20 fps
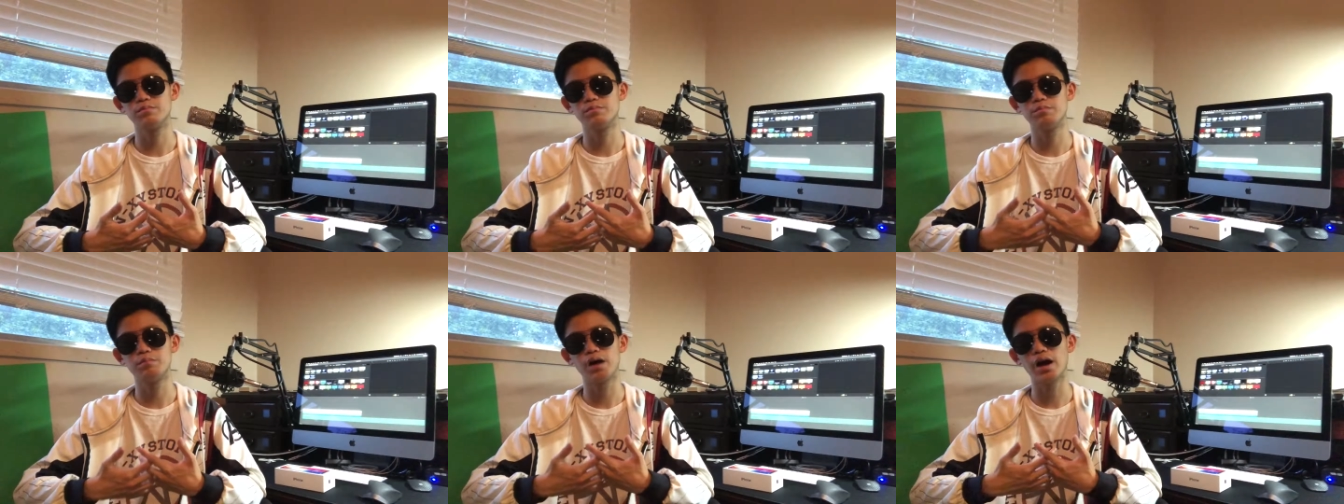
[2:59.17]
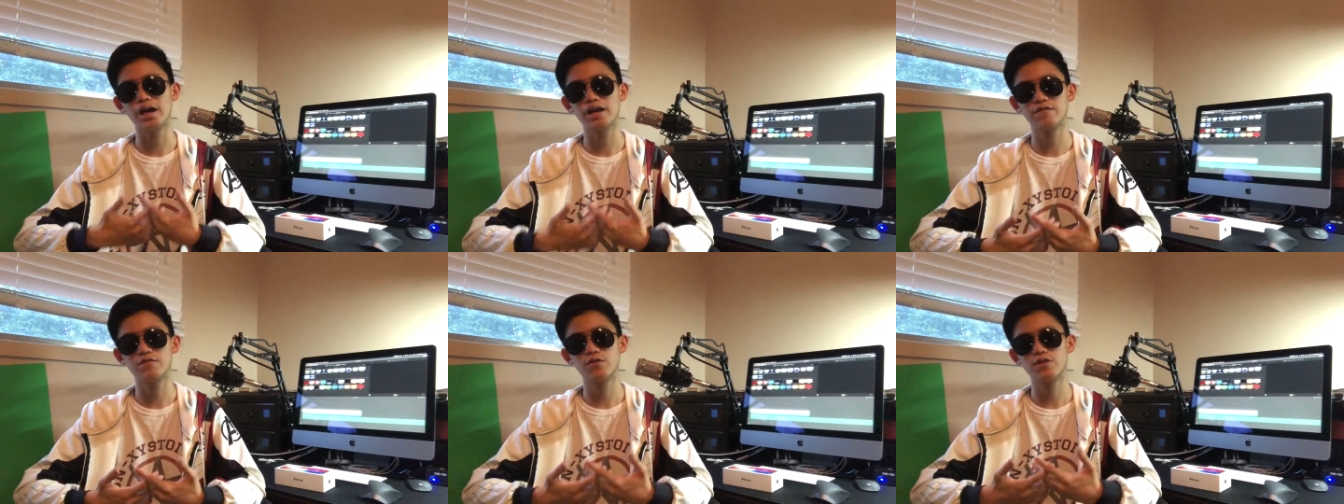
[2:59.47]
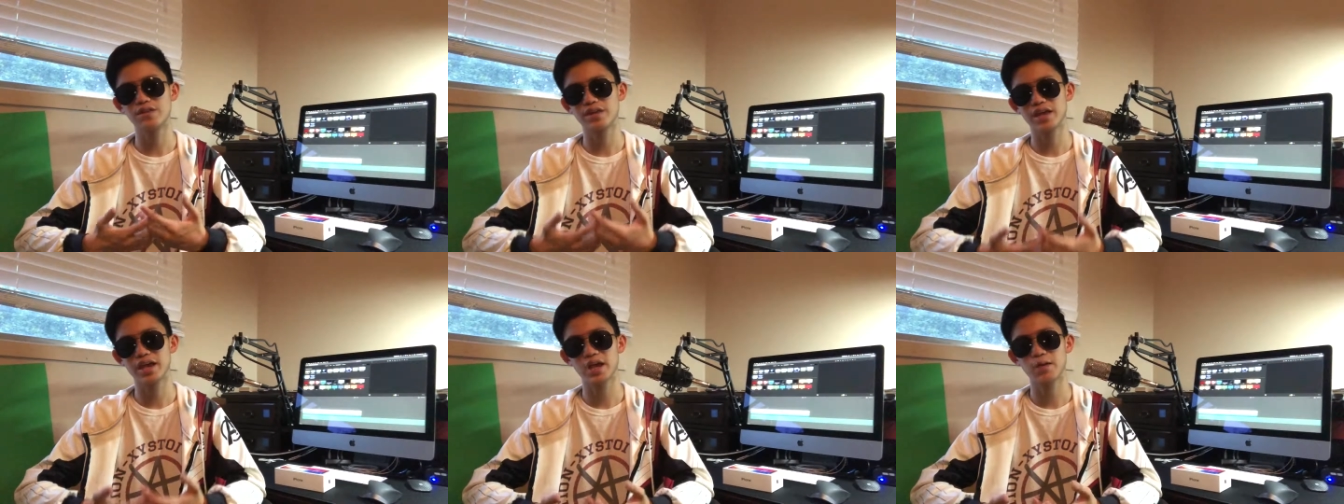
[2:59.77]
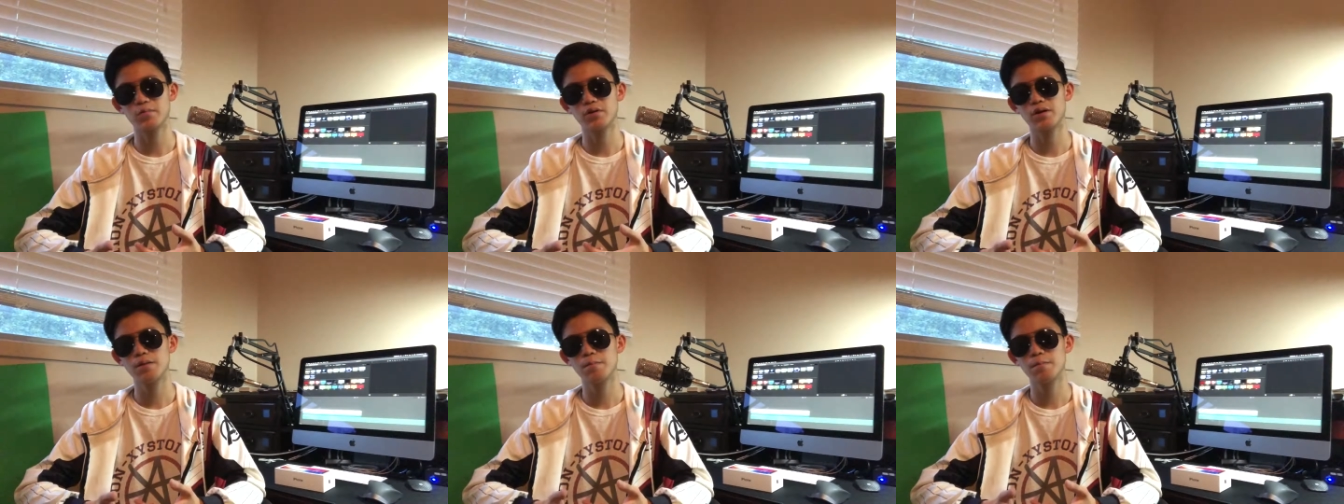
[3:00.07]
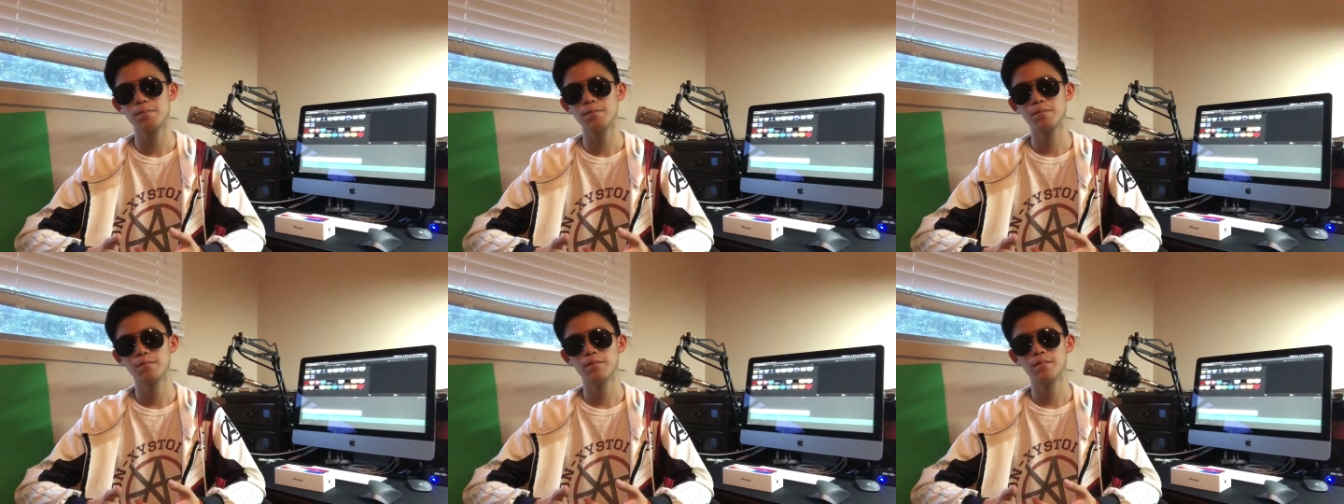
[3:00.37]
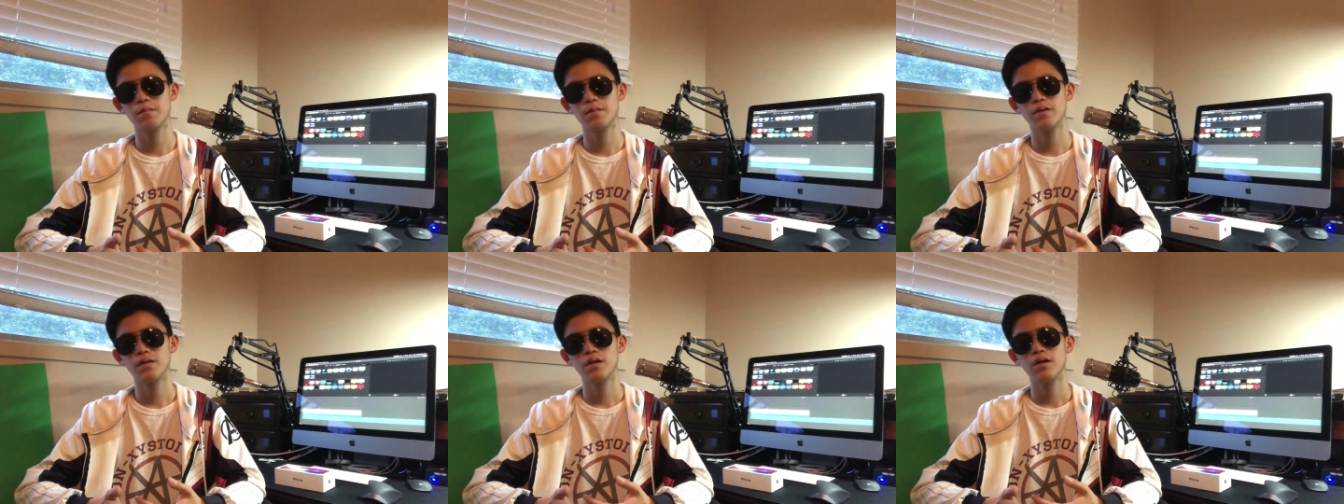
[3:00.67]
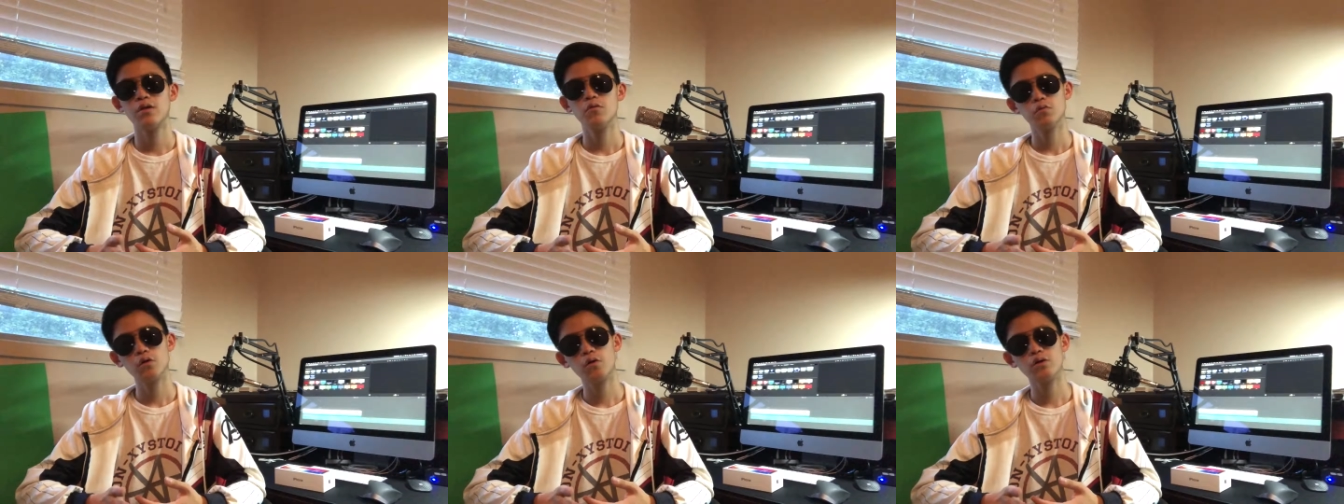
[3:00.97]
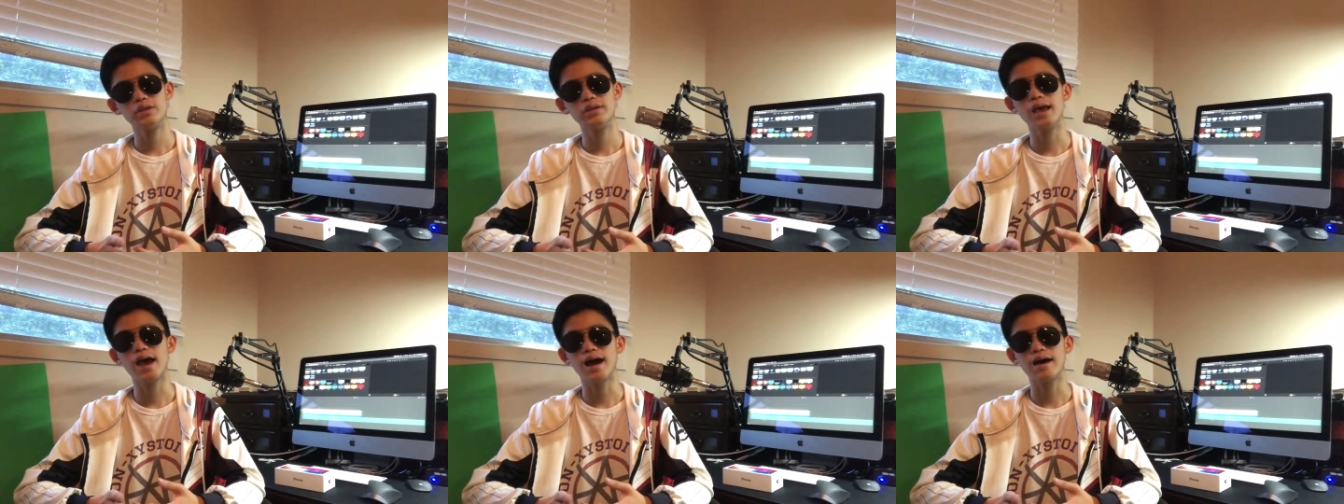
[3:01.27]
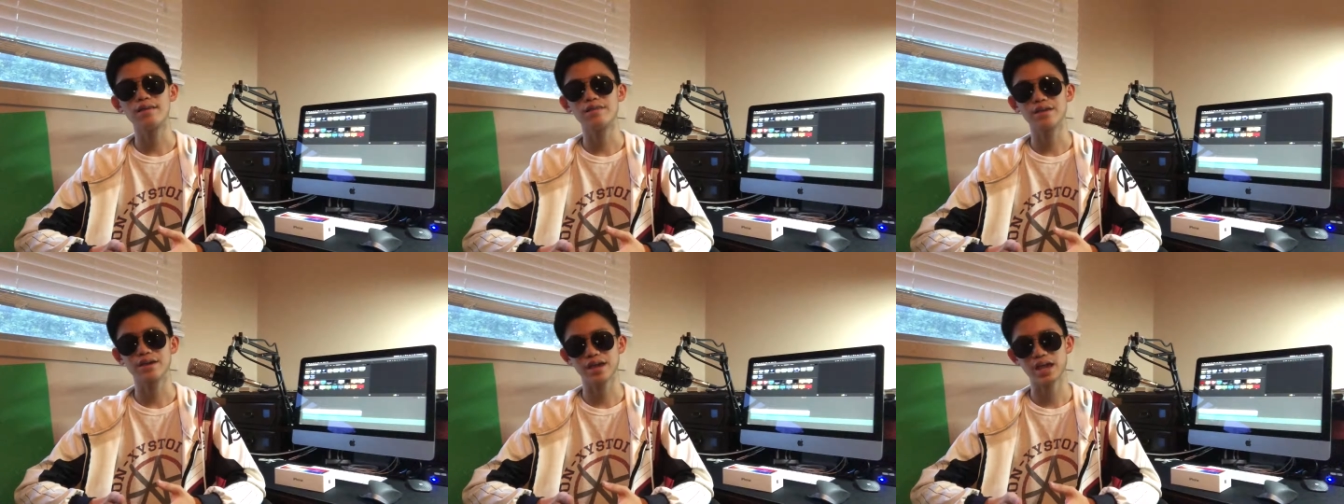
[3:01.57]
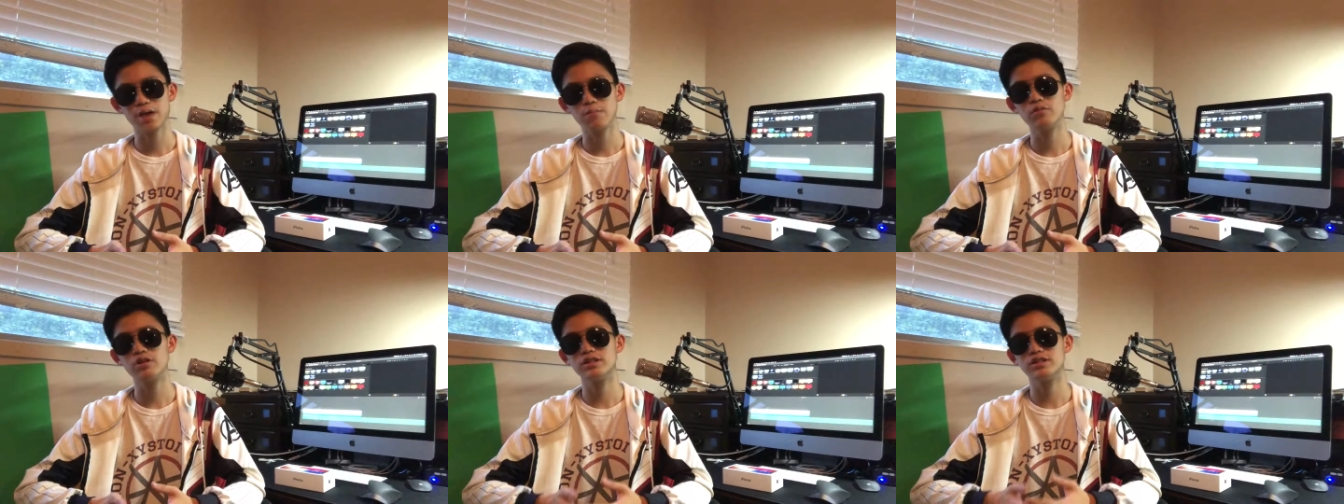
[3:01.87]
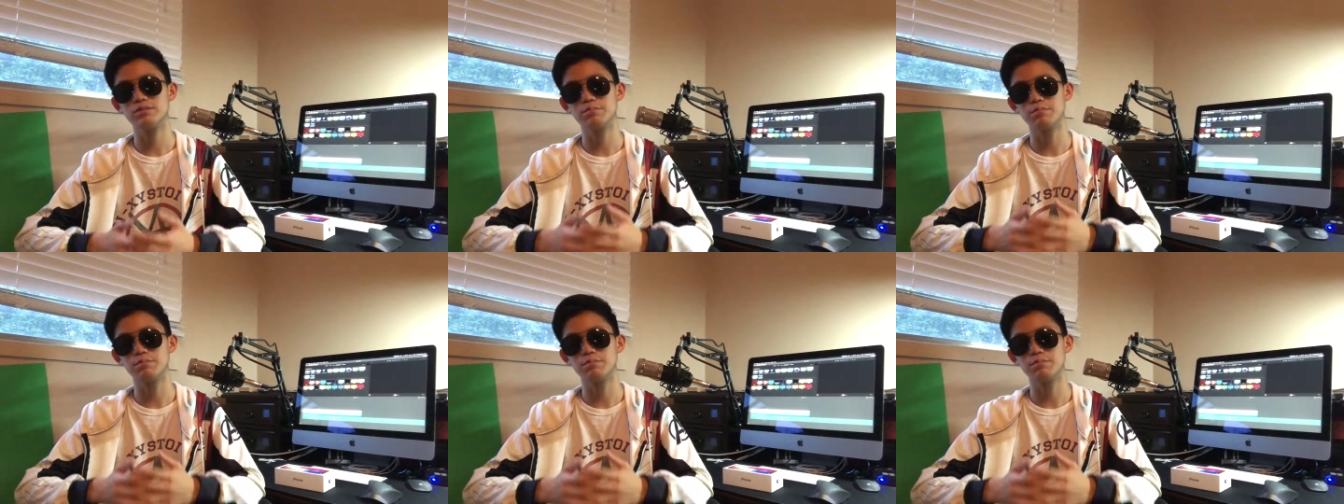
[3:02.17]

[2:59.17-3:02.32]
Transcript: buy it for the camera, well yeah, the camera is